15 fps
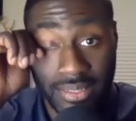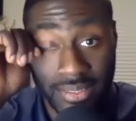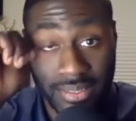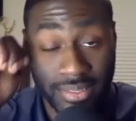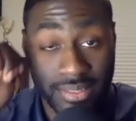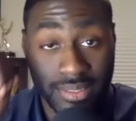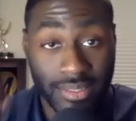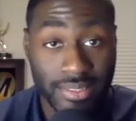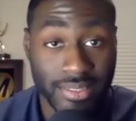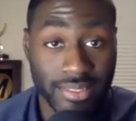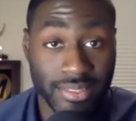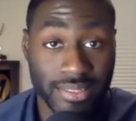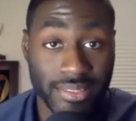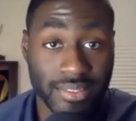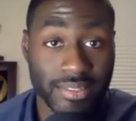
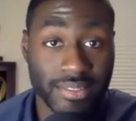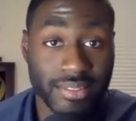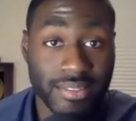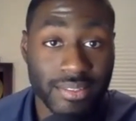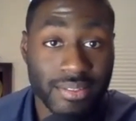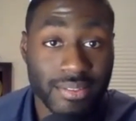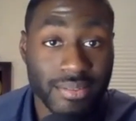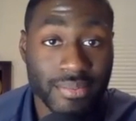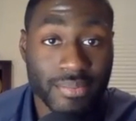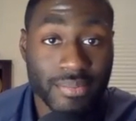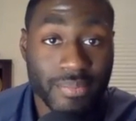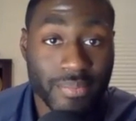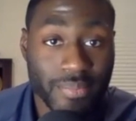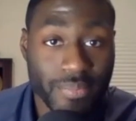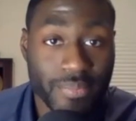
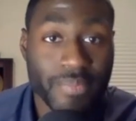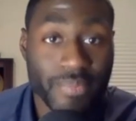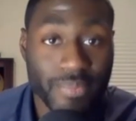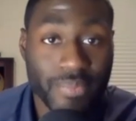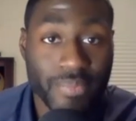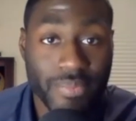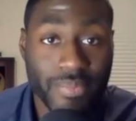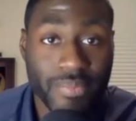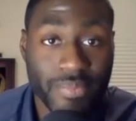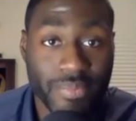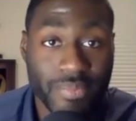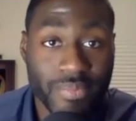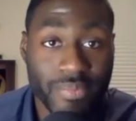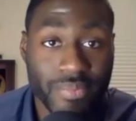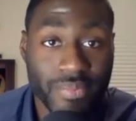
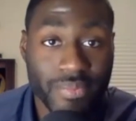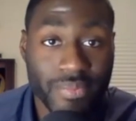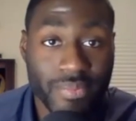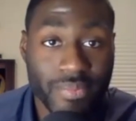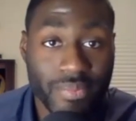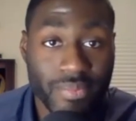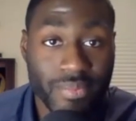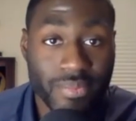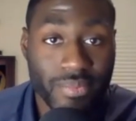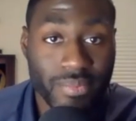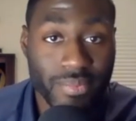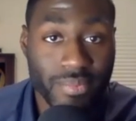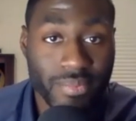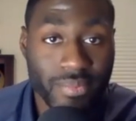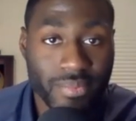
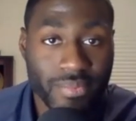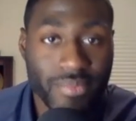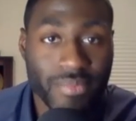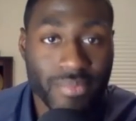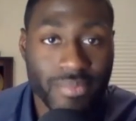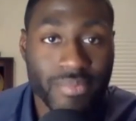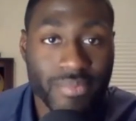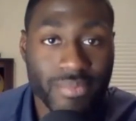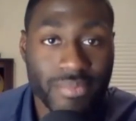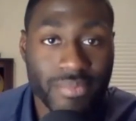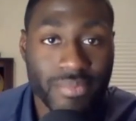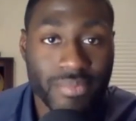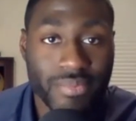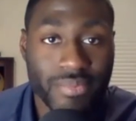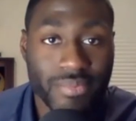
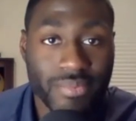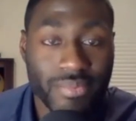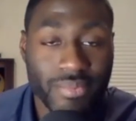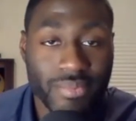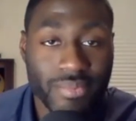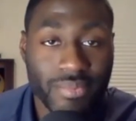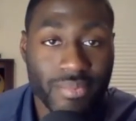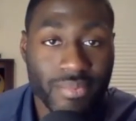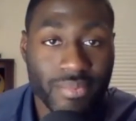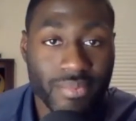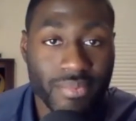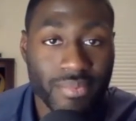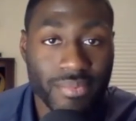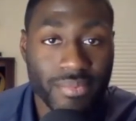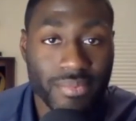
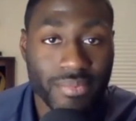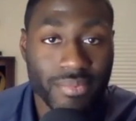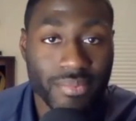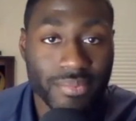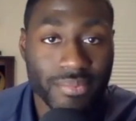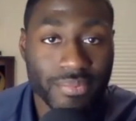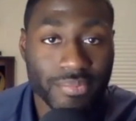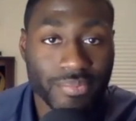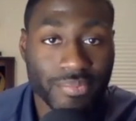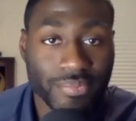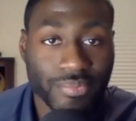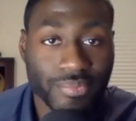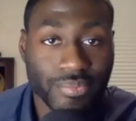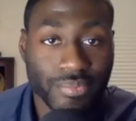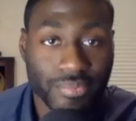
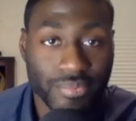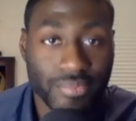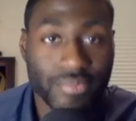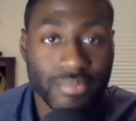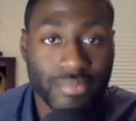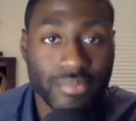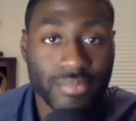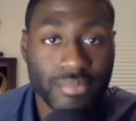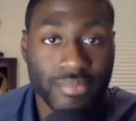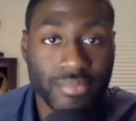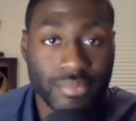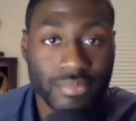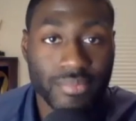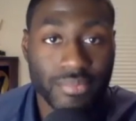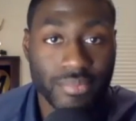This person isn't speaking.